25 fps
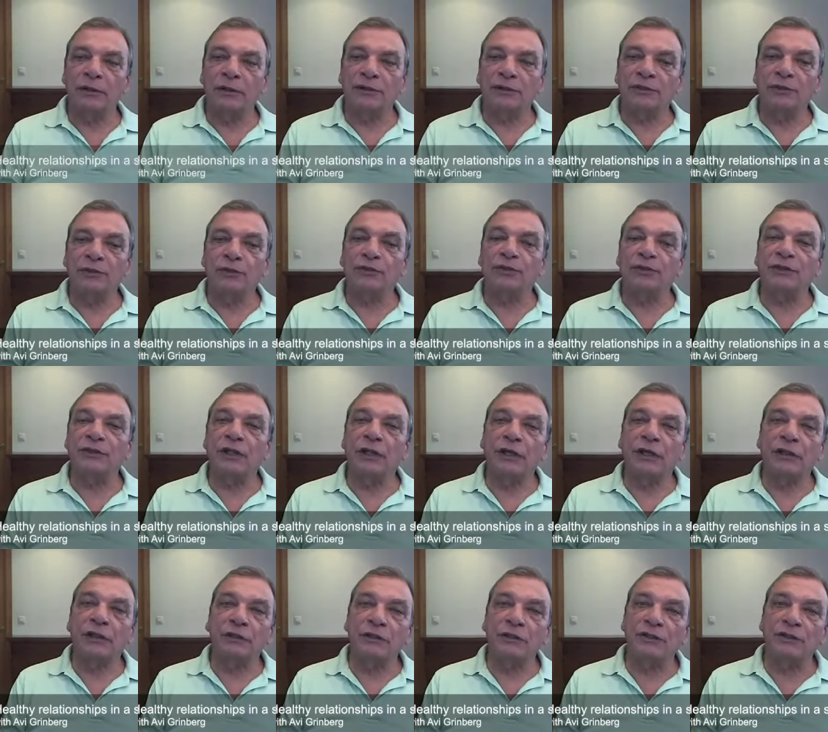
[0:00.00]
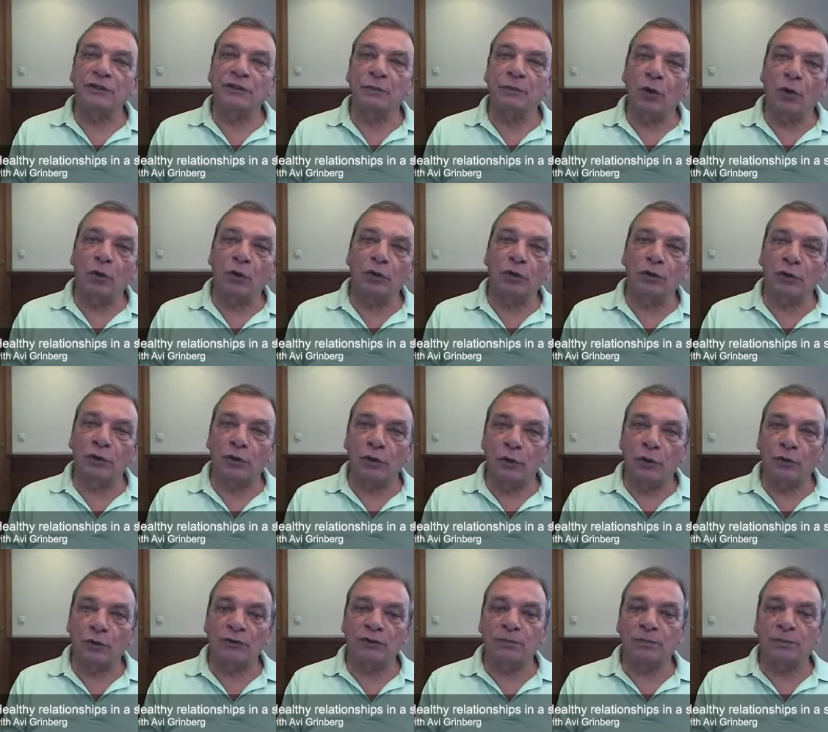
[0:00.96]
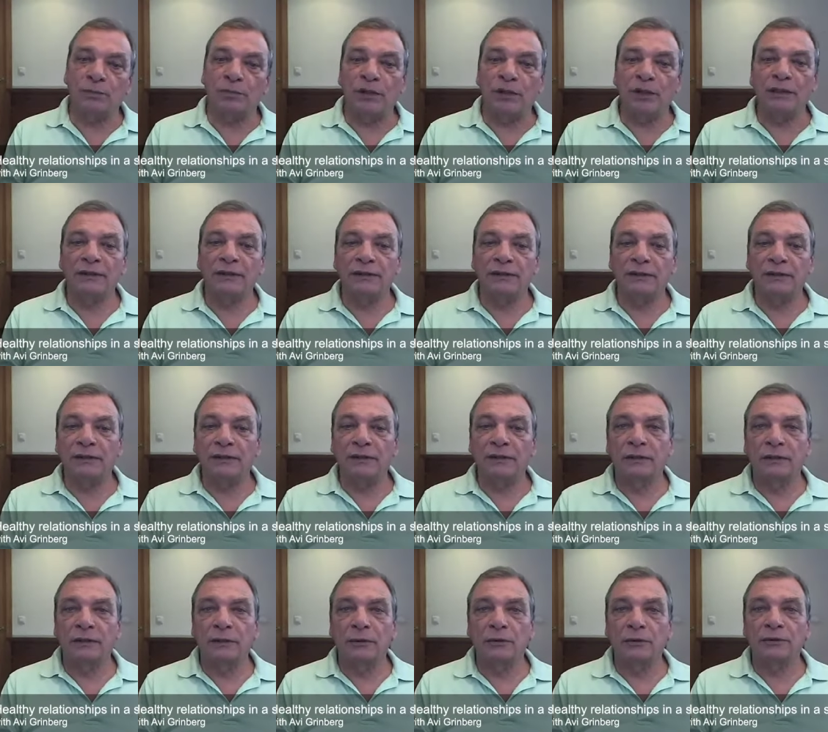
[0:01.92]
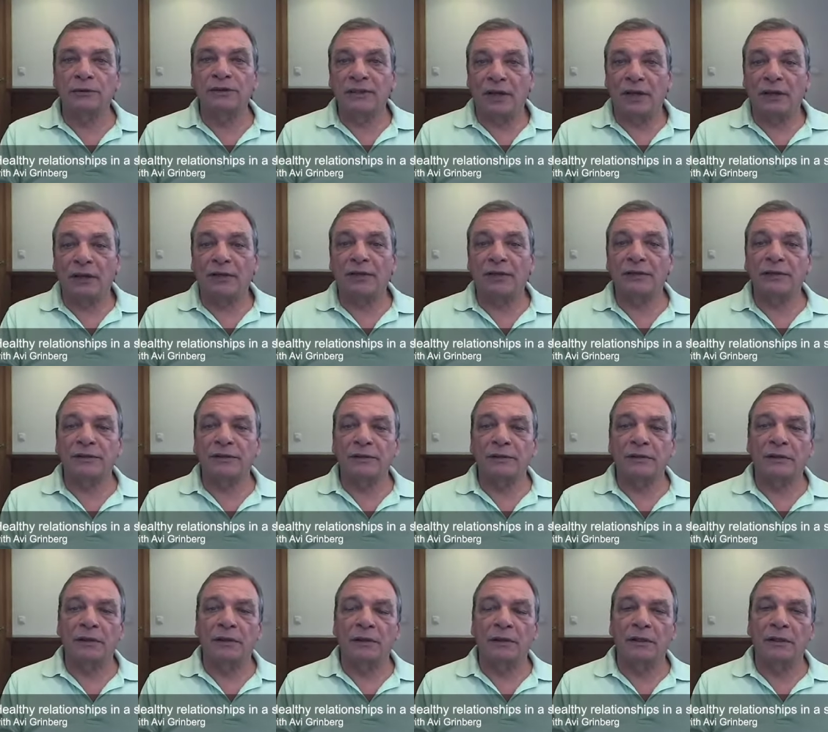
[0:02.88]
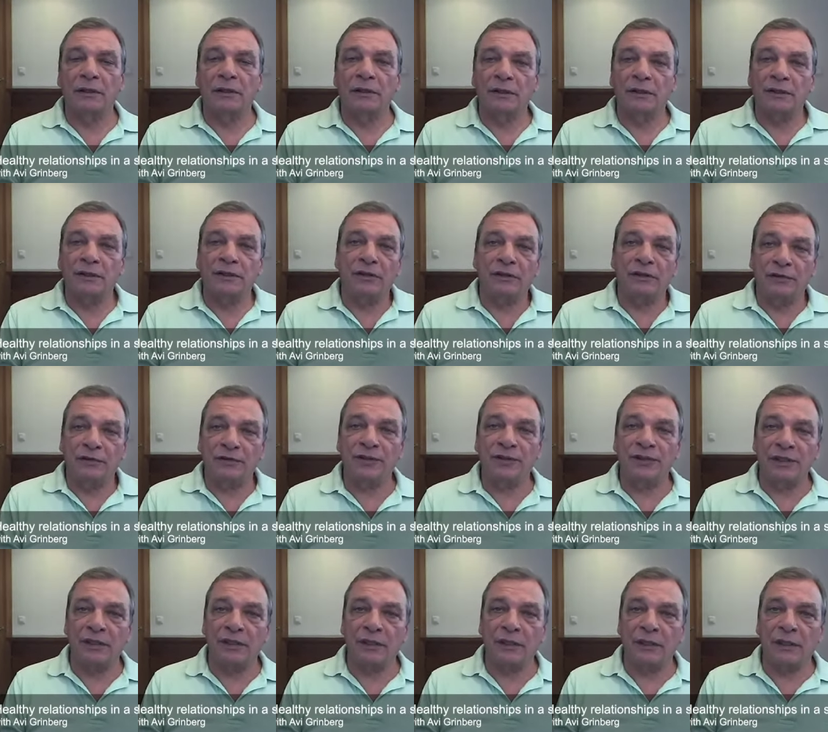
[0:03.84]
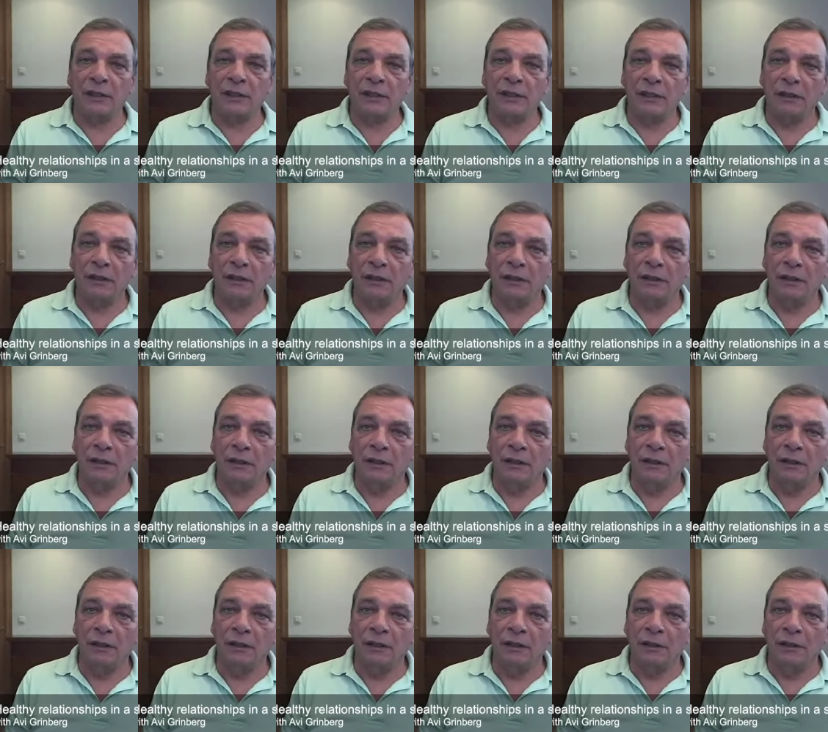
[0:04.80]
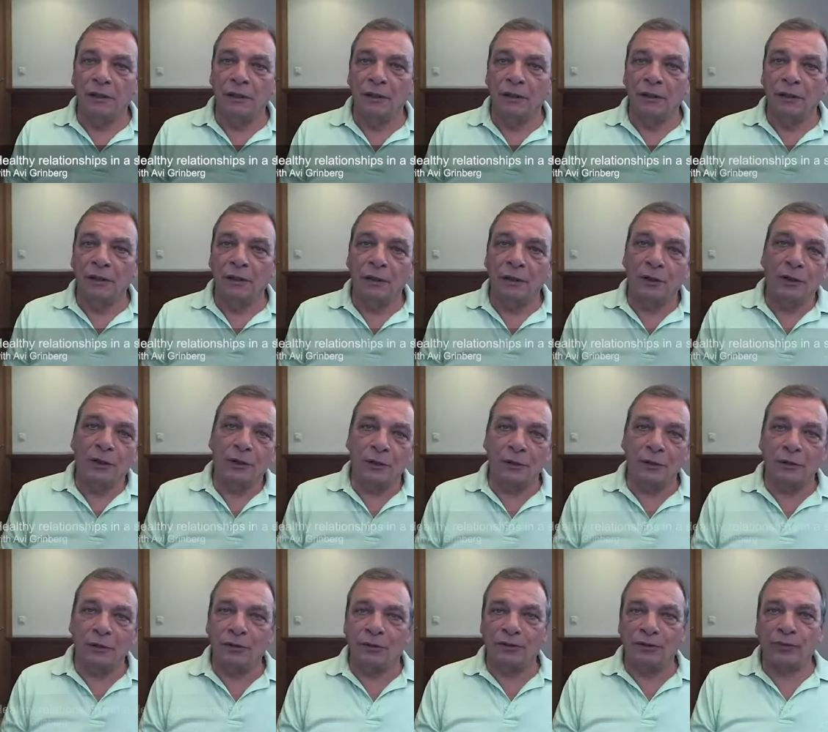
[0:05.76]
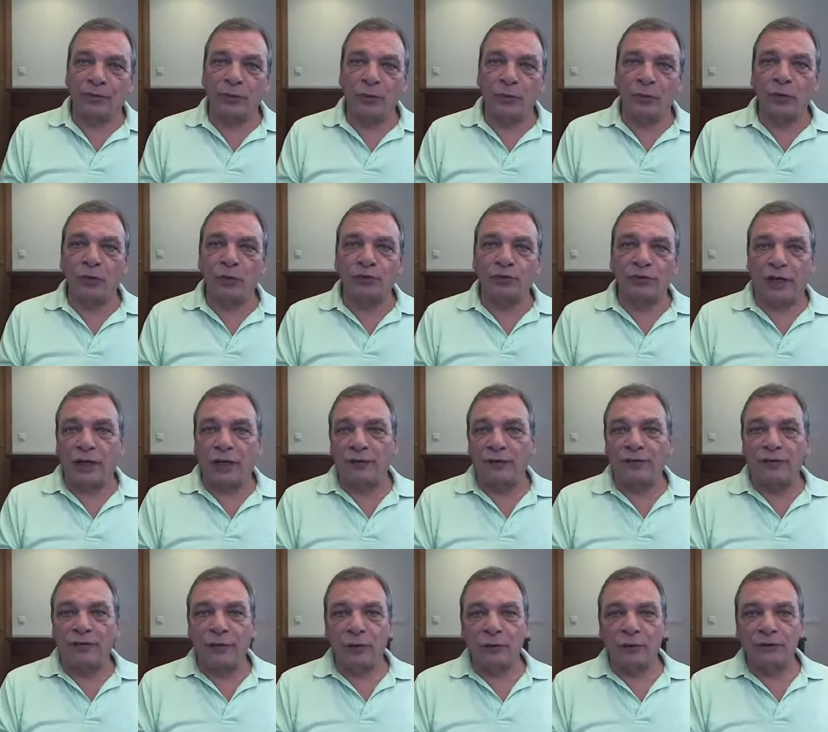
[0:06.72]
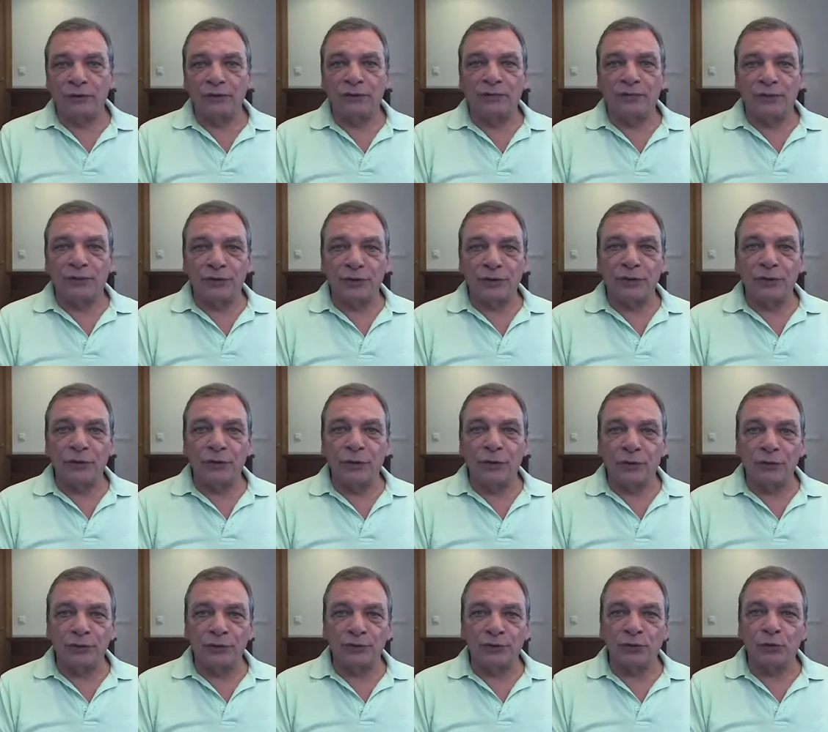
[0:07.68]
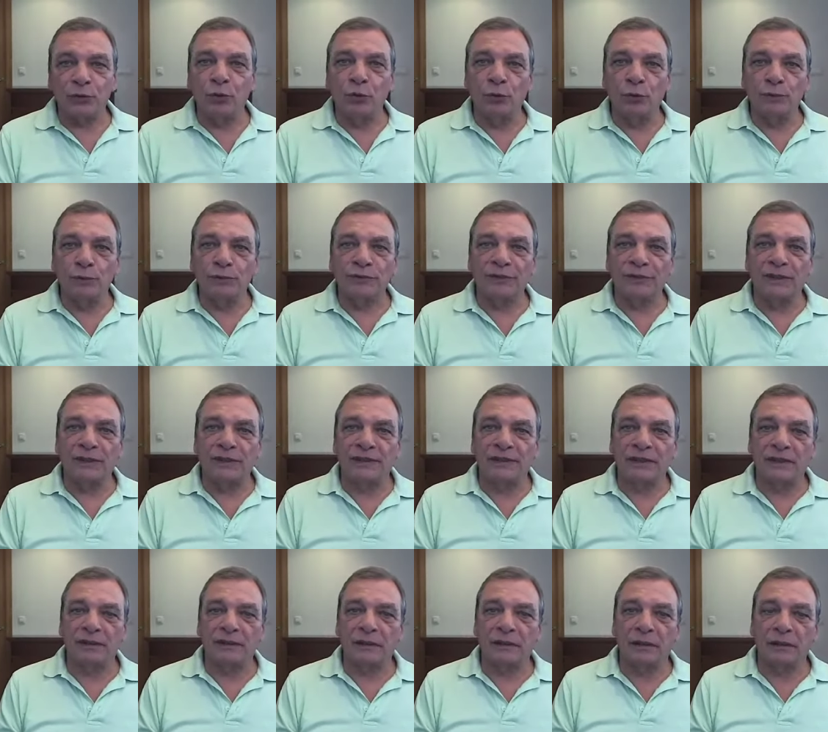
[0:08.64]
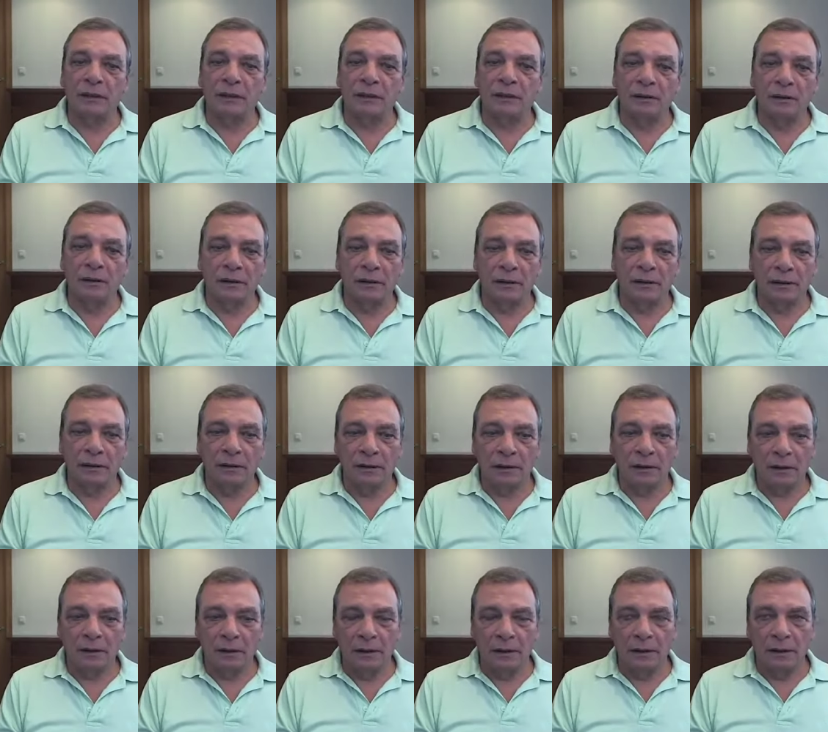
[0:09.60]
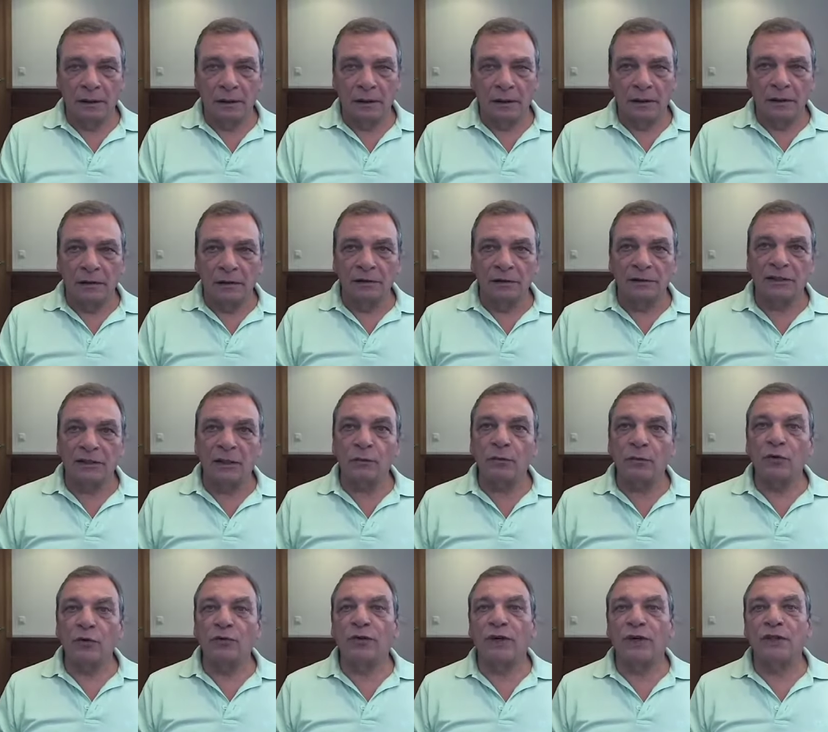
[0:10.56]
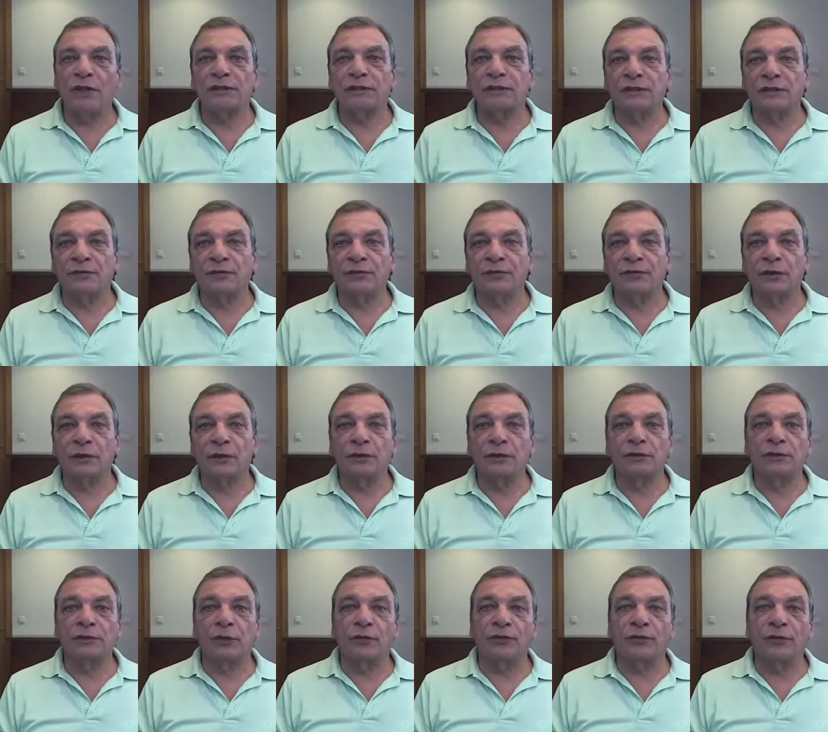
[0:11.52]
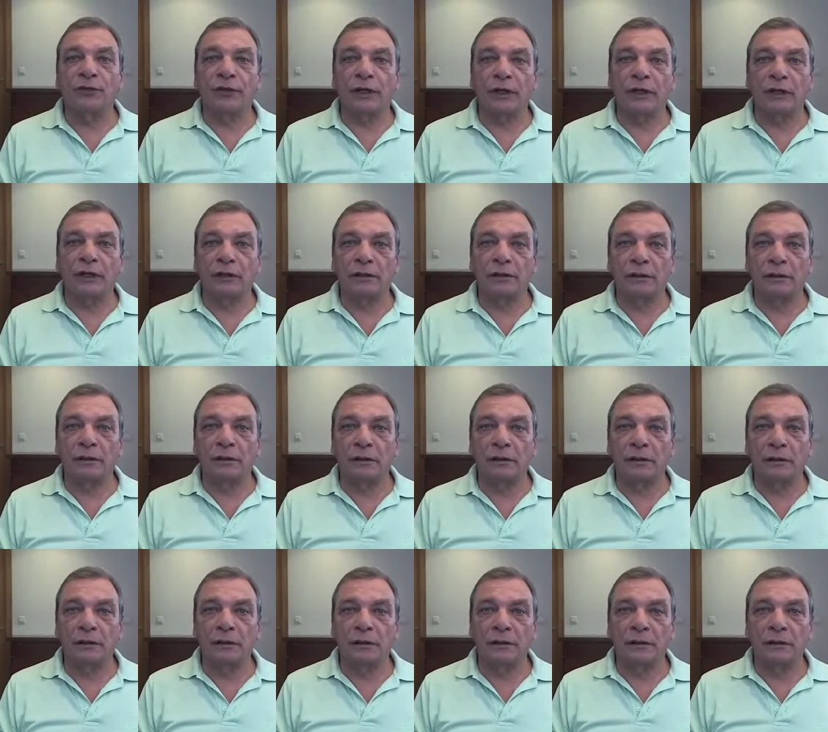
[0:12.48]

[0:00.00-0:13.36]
is to stay in a small closed place with others, either physically or through telephones, videos, Zooms, etc. Some of us feel suffocated.